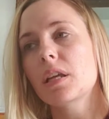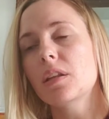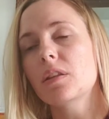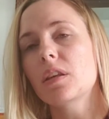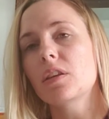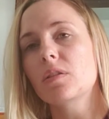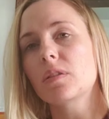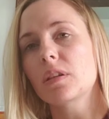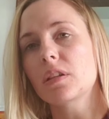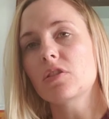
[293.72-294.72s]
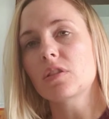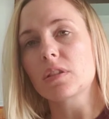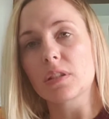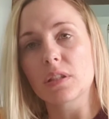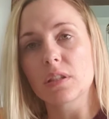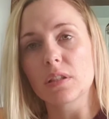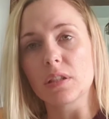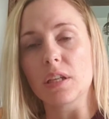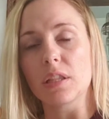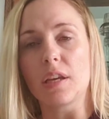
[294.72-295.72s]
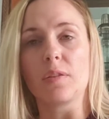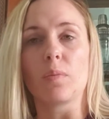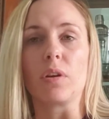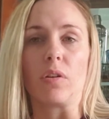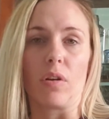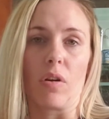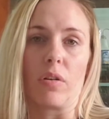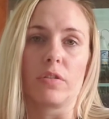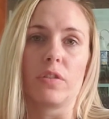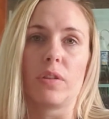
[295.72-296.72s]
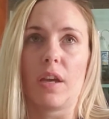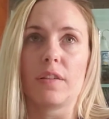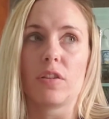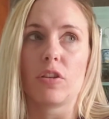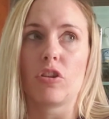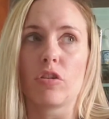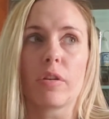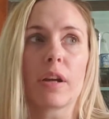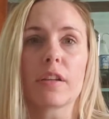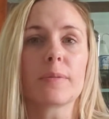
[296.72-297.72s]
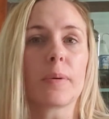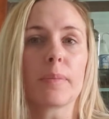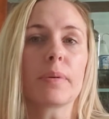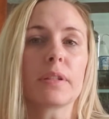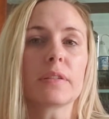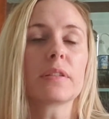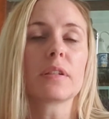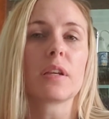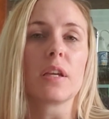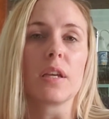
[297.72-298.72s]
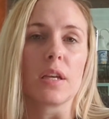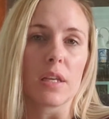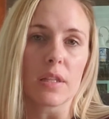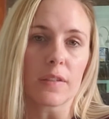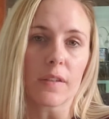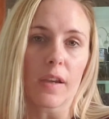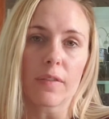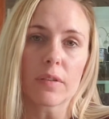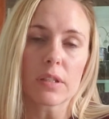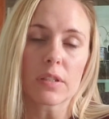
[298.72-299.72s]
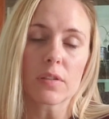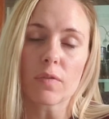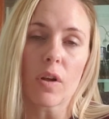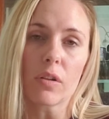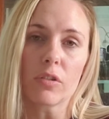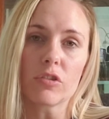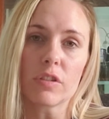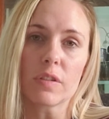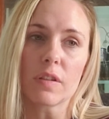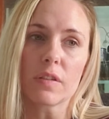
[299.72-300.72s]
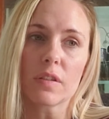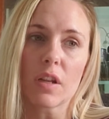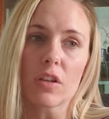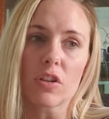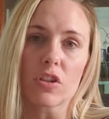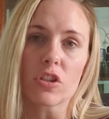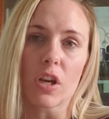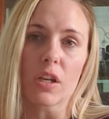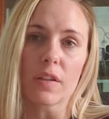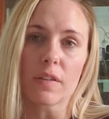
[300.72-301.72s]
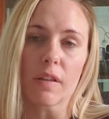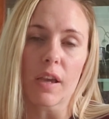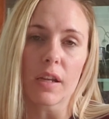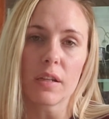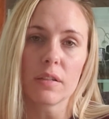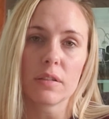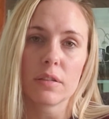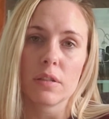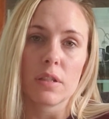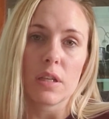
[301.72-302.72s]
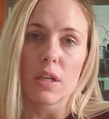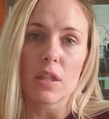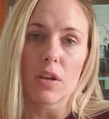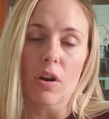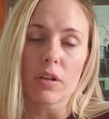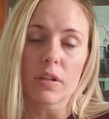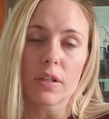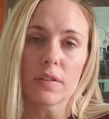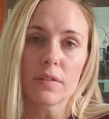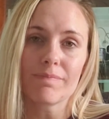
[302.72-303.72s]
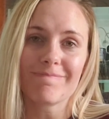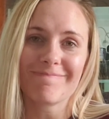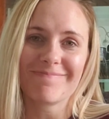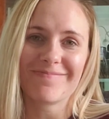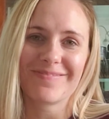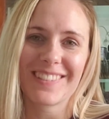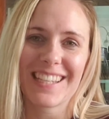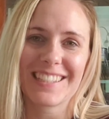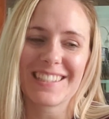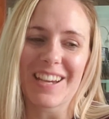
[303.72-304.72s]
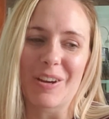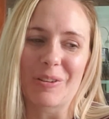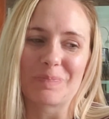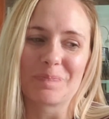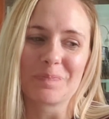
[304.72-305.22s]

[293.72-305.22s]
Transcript: anything you see Jesus did, that's what you're called to. That's your greatest purpose in this life, is to follow Jesus and to shine his light in the darkness. So,